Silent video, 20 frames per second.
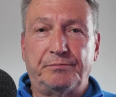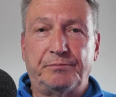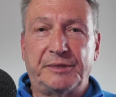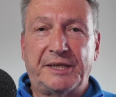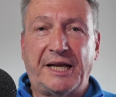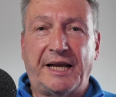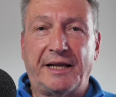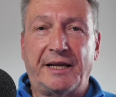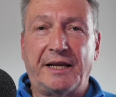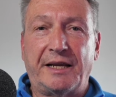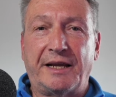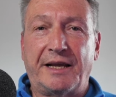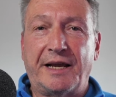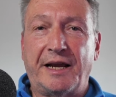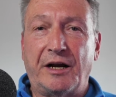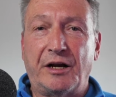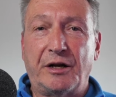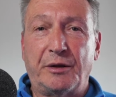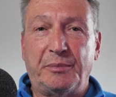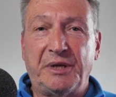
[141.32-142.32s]
taking
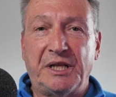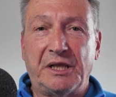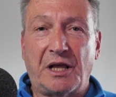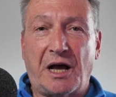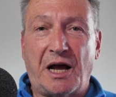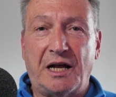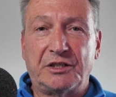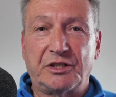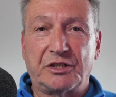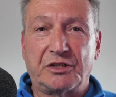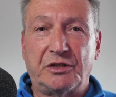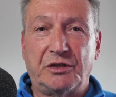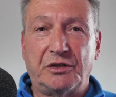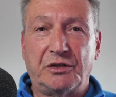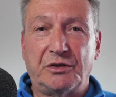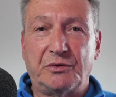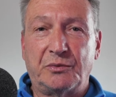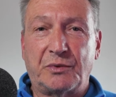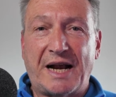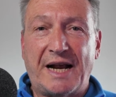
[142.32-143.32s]
care to be
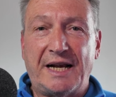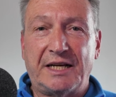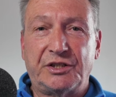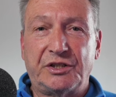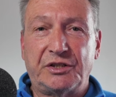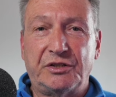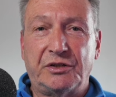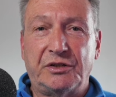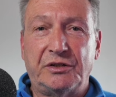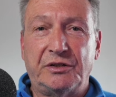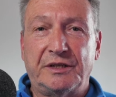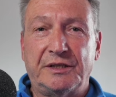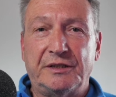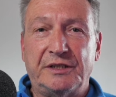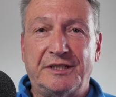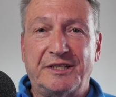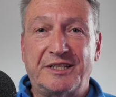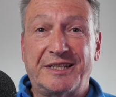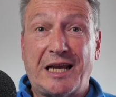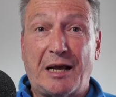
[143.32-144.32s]
logical and rational and
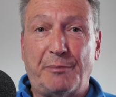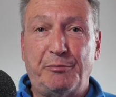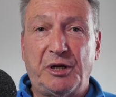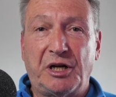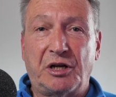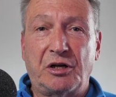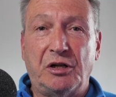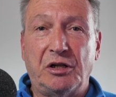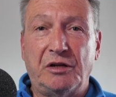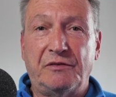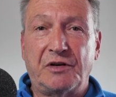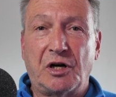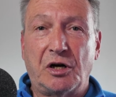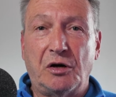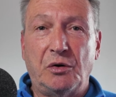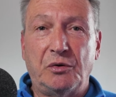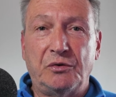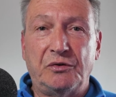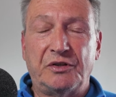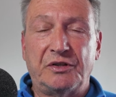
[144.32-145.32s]
skeptical of our
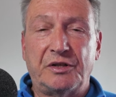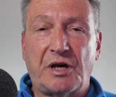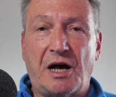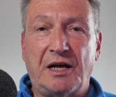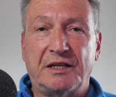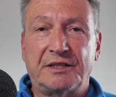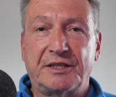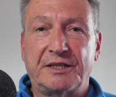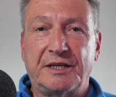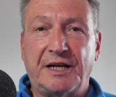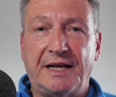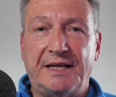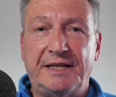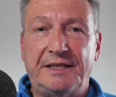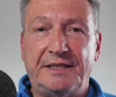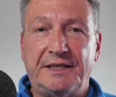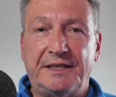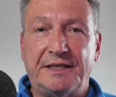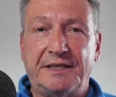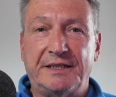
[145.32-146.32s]
own thoughts and
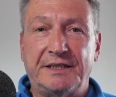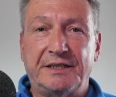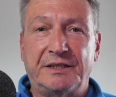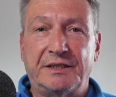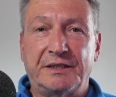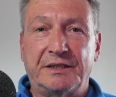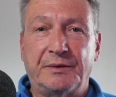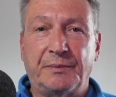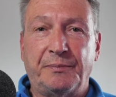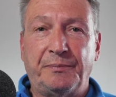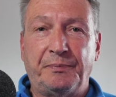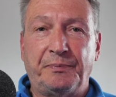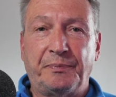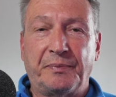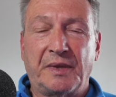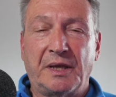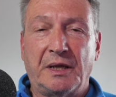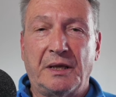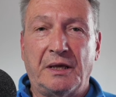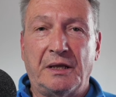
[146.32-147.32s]
ideas.
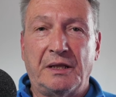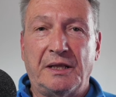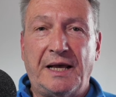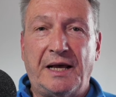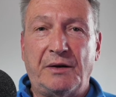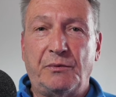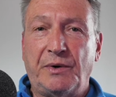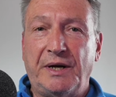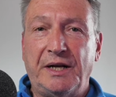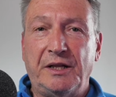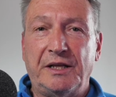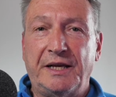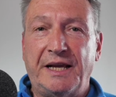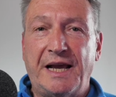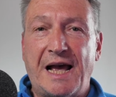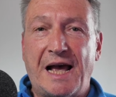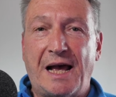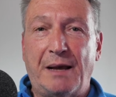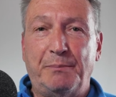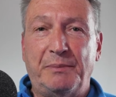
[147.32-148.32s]
That rarely
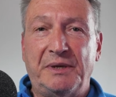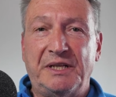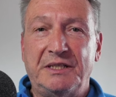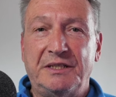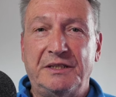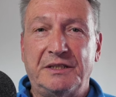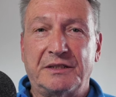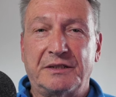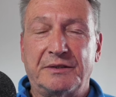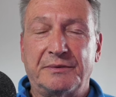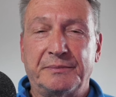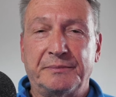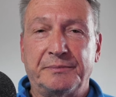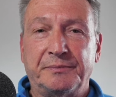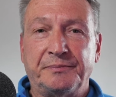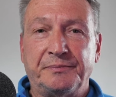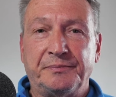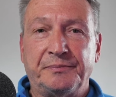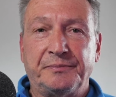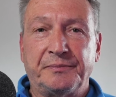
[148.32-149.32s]
happens.
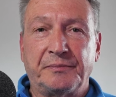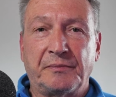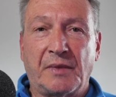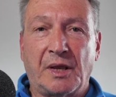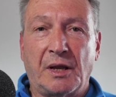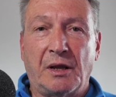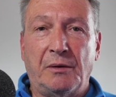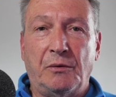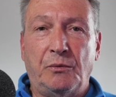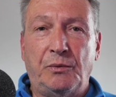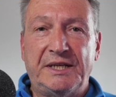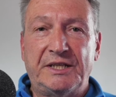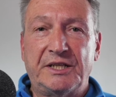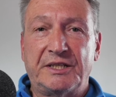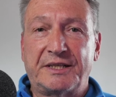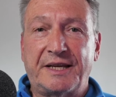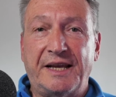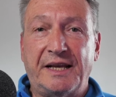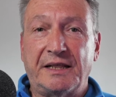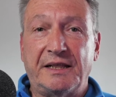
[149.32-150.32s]
We
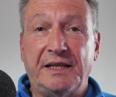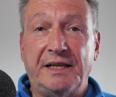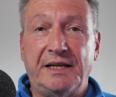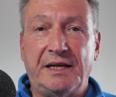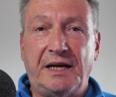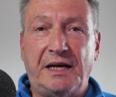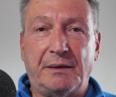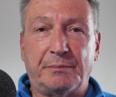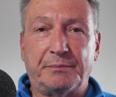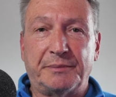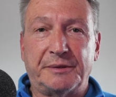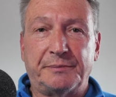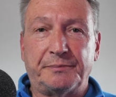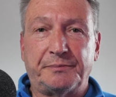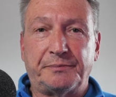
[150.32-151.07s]
just get lit up.